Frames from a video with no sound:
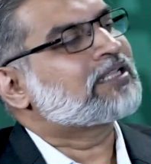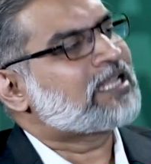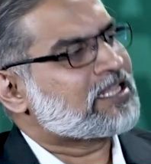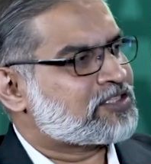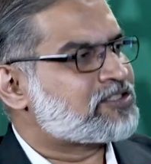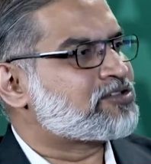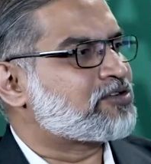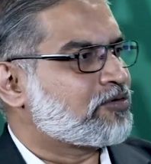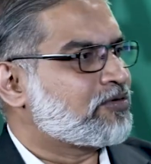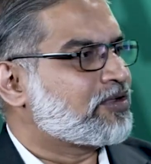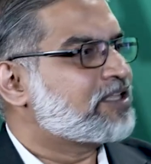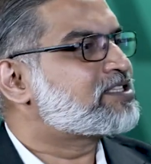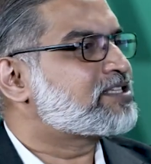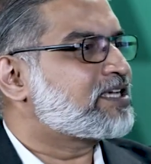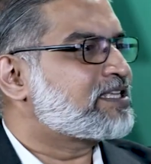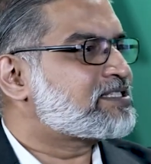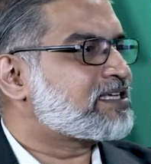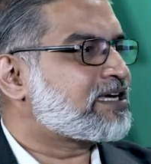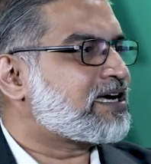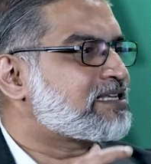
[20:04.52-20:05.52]
That's true. It's
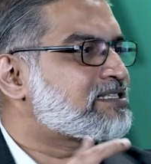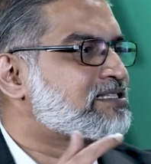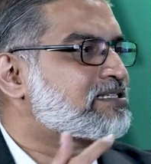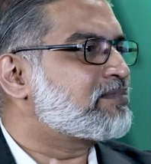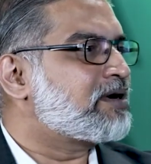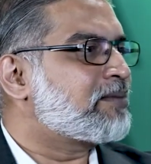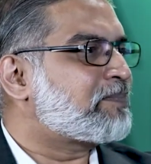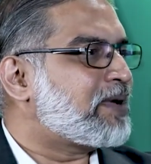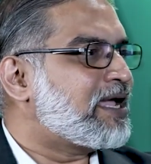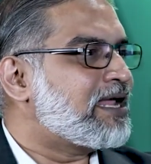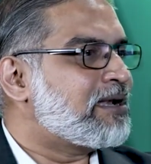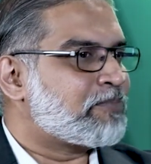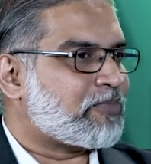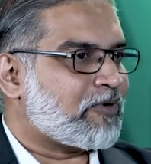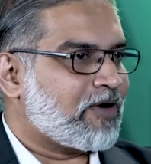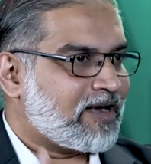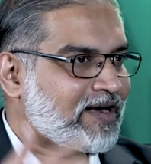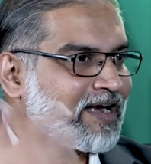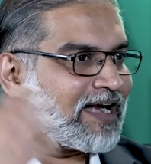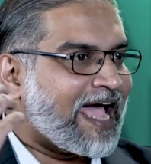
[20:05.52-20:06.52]
a customer pain
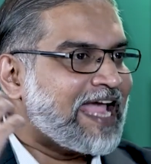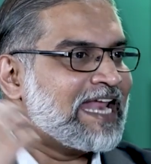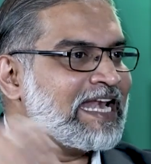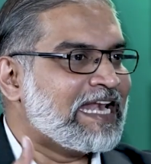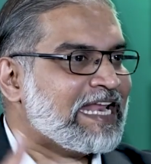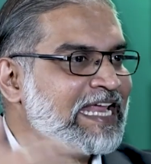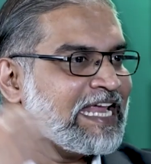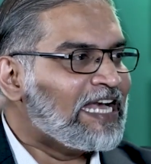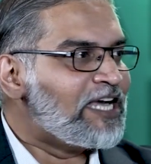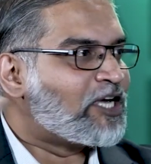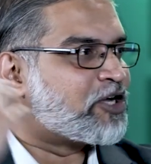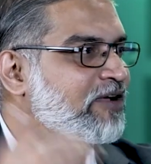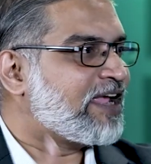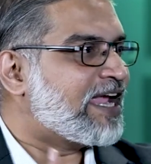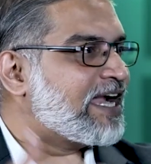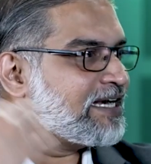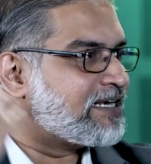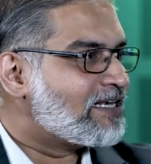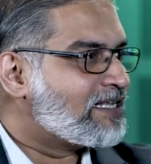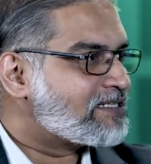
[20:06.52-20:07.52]
point, right? I need to
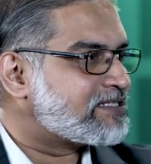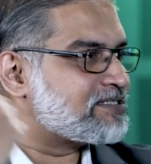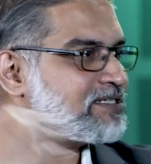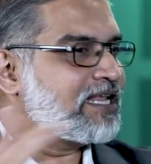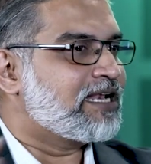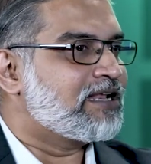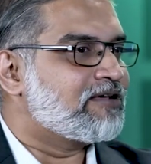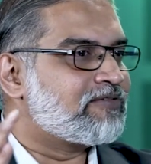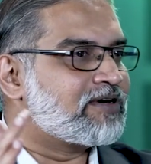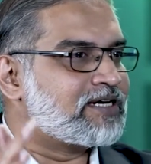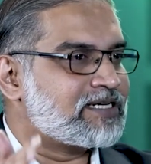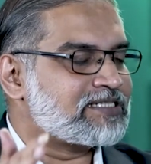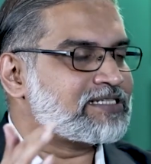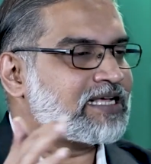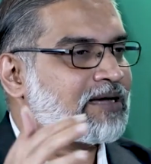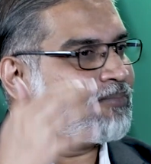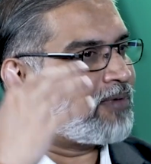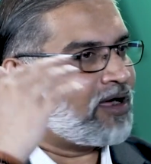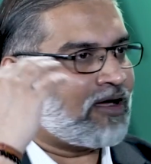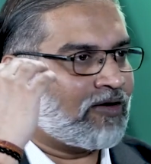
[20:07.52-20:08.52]
get this delivered
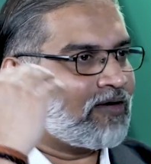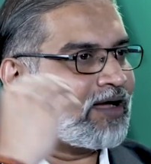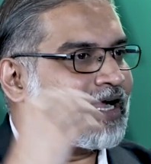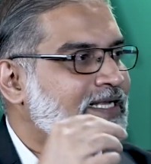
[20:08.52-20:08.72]
somehow.